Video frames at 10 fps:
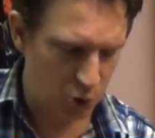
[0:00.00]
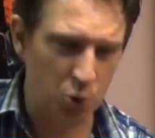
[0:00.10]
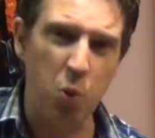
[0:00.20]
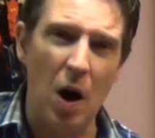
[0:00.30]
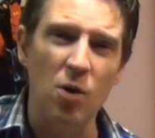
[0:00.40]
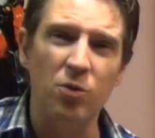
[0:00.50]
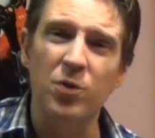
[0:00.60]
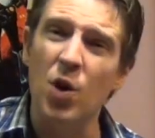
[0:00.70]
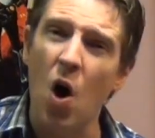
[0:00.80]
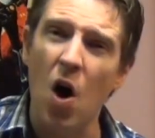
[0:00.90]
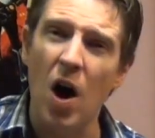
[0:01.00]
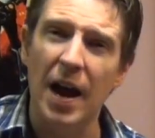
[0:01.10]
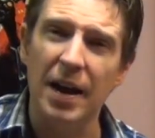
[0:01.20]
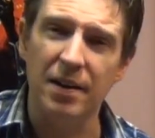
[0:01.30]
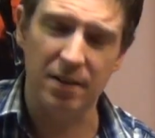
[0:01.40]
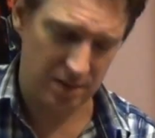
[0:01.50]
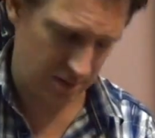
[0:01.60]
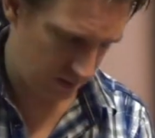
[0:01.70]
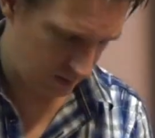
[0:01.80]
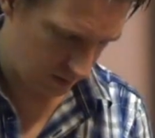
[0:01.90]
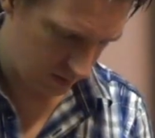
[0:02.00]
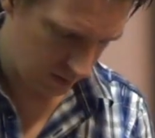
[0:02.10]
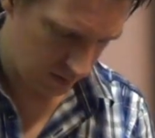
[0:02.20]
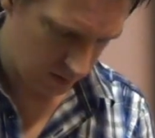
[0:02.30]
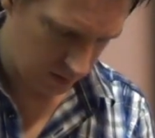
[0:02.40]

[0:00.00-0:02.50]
12, 9.